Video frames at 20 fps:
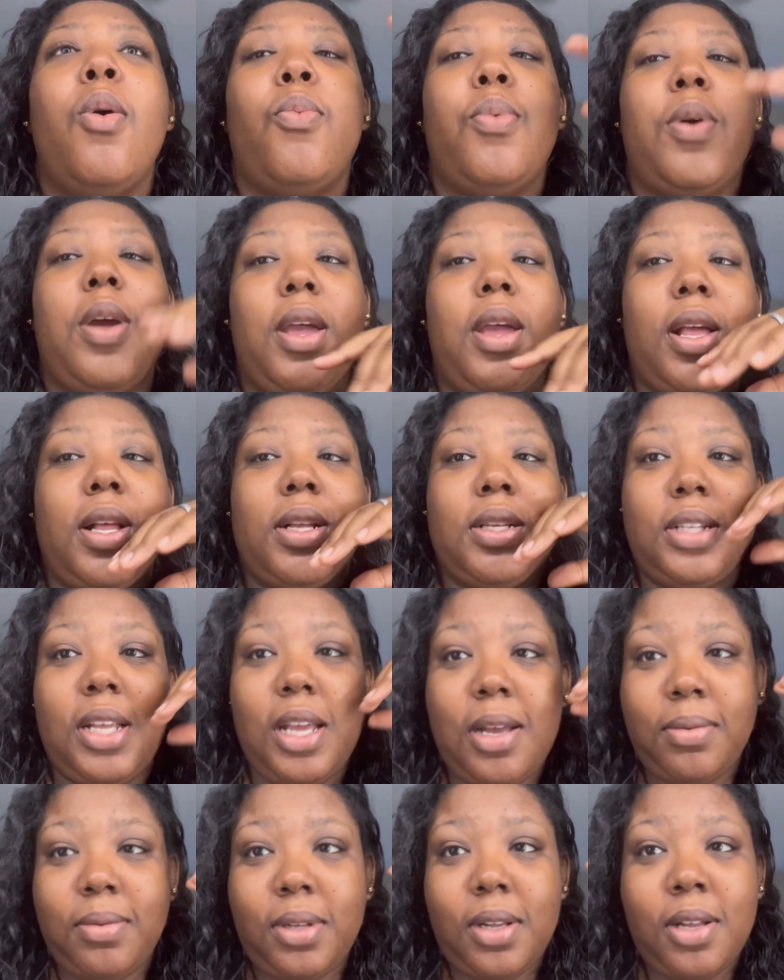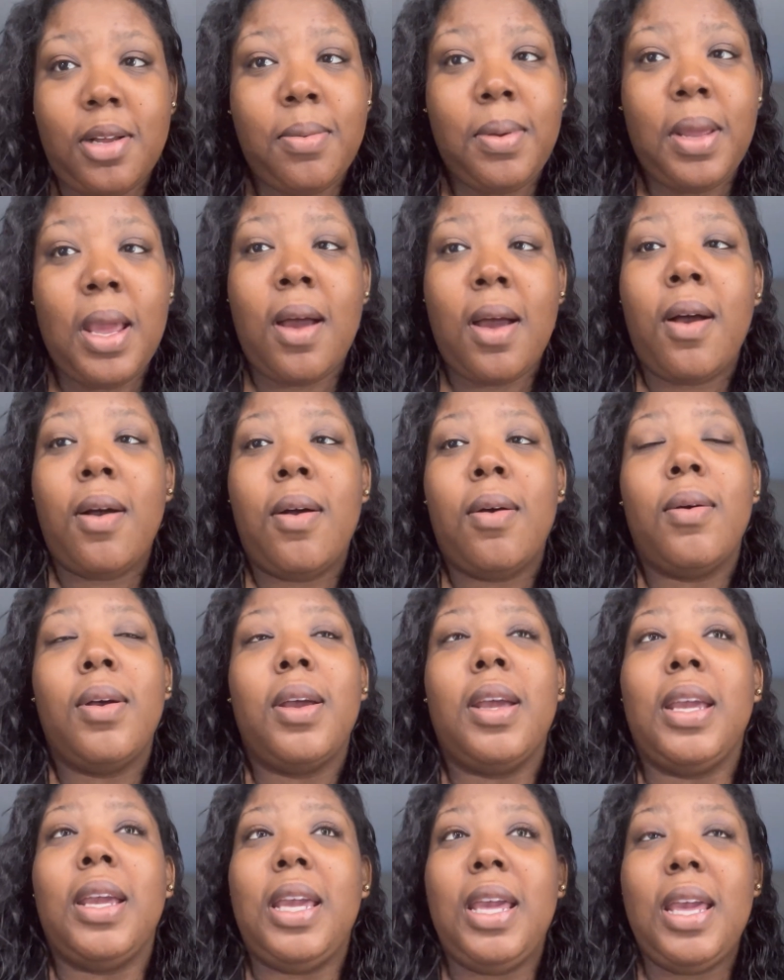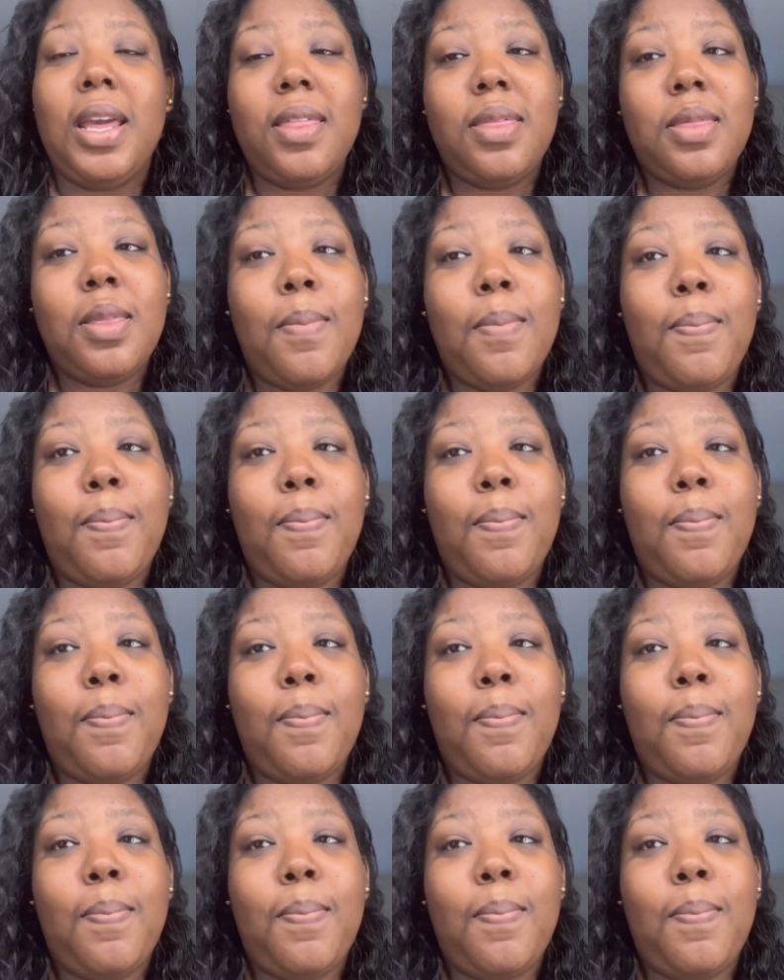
with Sam's Club, y'all, get the